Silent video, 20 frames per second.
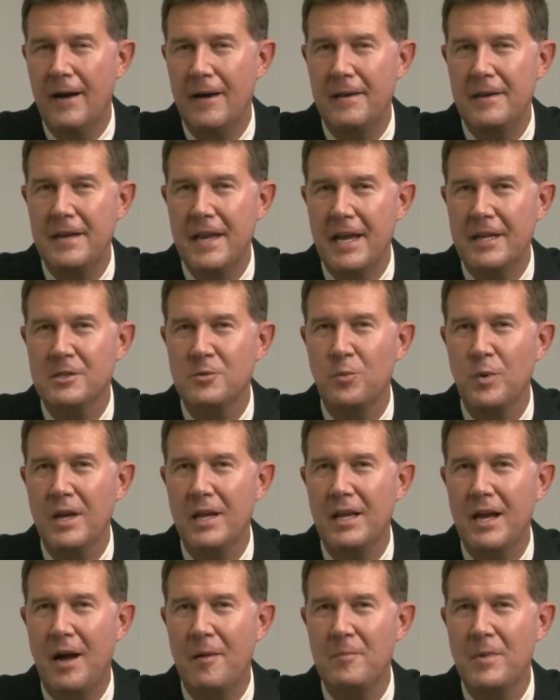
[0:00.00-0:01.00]
Next
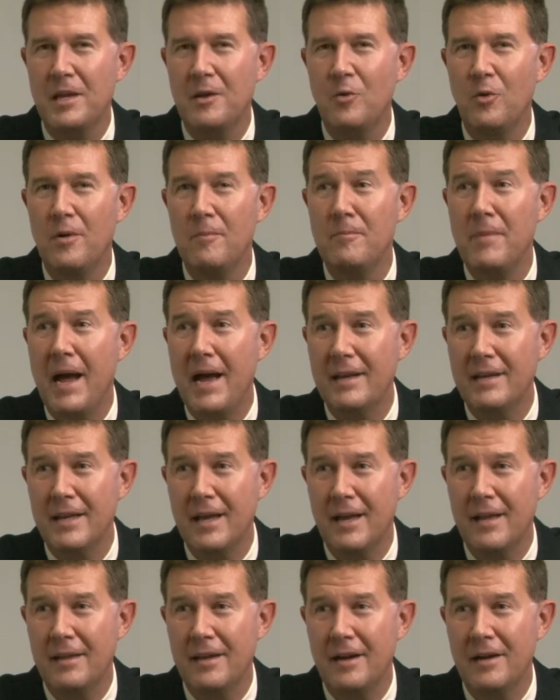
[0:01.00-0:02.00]
week, I'll be going back
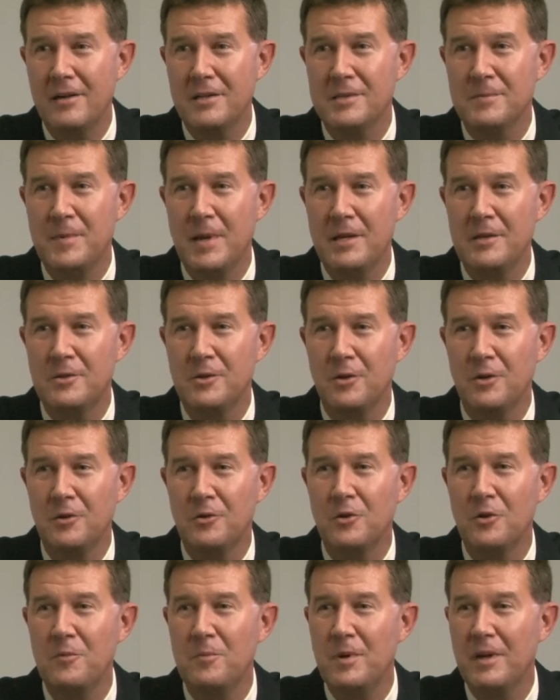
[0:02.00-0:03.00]
down there to speak to a
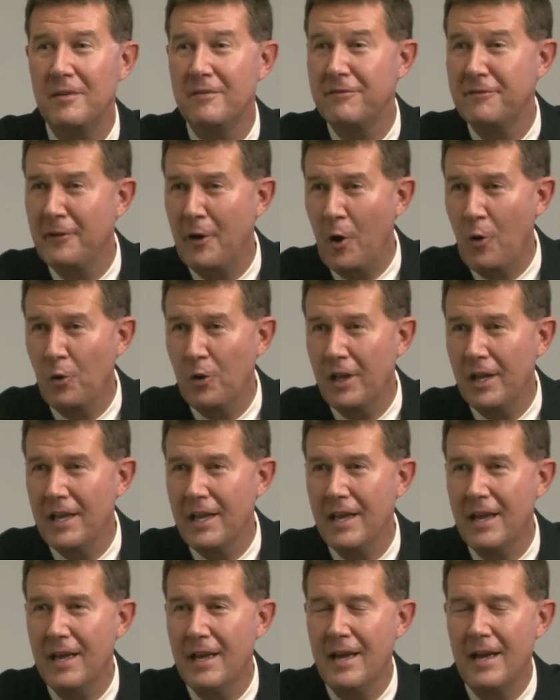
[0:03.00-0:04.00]
group in
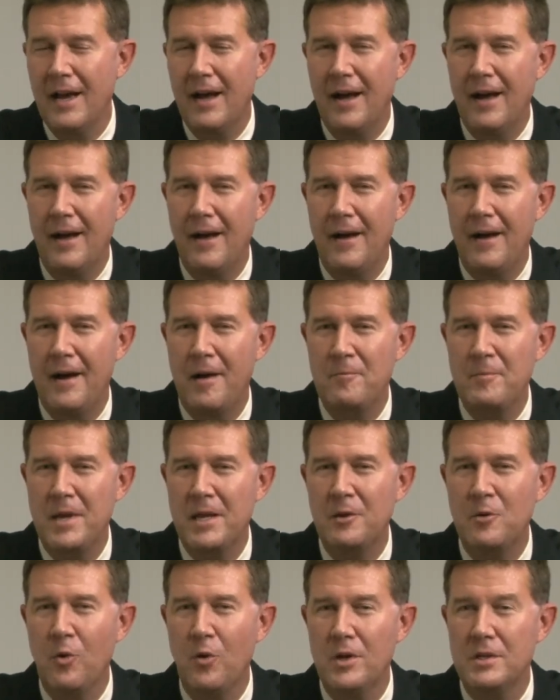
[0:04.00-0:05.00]
Foley. I'll be
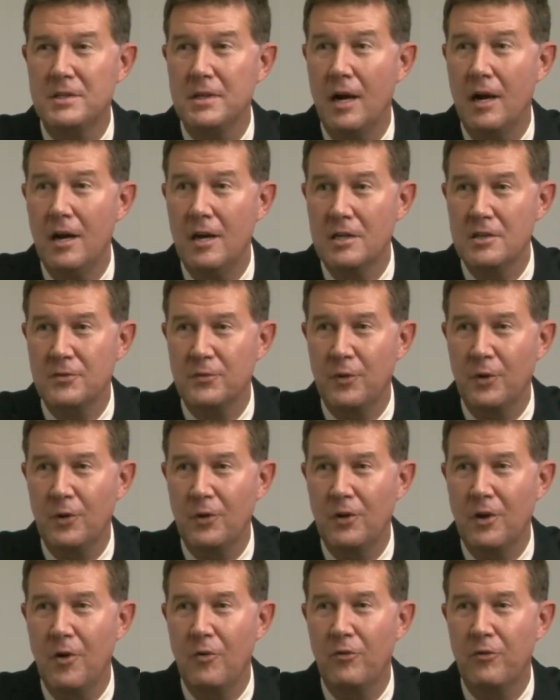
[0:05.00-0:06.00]
going to
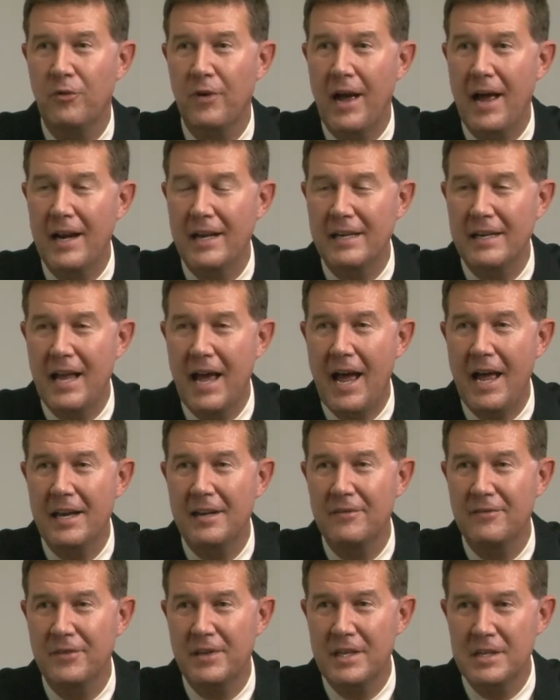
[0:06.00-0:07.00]
Huntsville on Friday
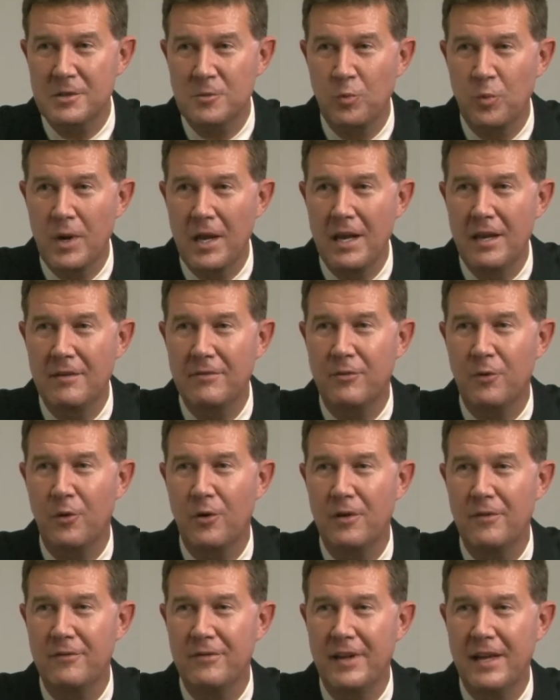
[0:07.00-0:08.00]
night of this week for
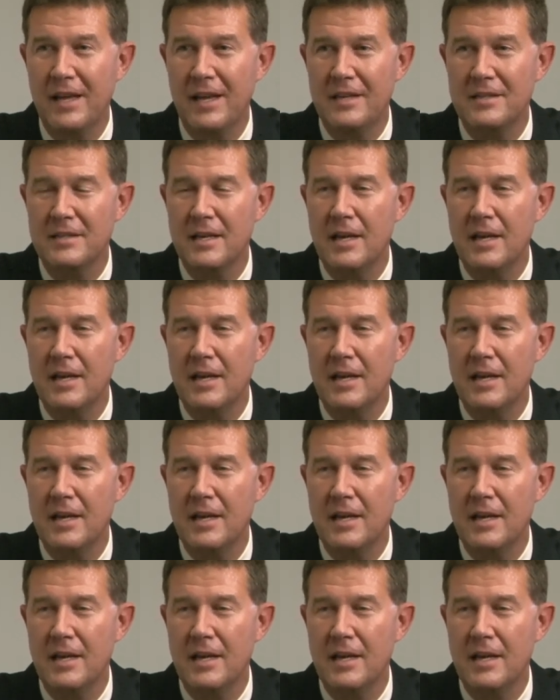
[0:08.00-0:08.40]
an event.